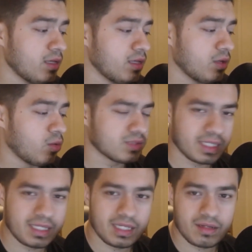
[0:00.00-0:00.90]
once I
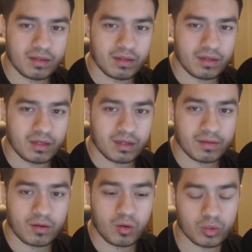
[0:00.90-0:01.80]
get
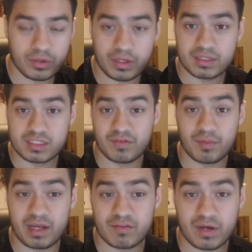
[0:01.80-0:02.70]
order the other stuff on
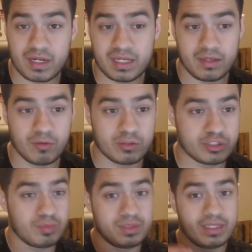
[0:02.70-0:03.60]
Black Friday, which
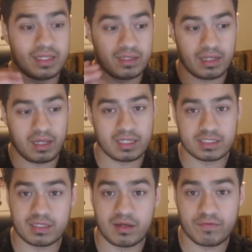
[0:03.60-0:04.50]
should be a lot of
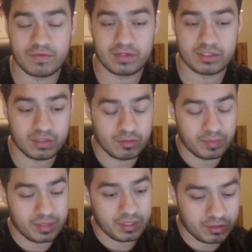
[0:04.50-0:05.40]
stuff, it'll
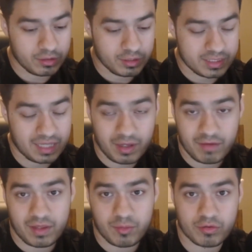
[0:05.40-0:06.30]
be a good time. I'll have a
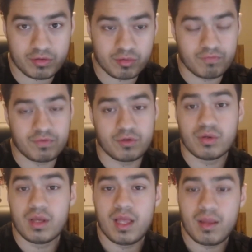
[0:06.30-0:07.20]
lot more to review.
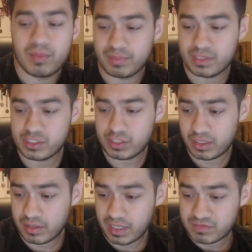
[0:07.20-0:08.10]
But I appreciate you
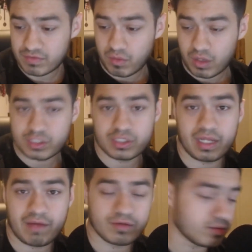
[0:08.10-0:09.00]
guys for watching and
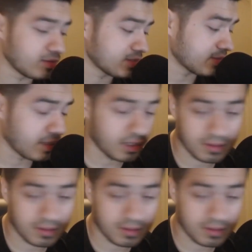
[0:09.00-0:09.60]
have a good rest of the day.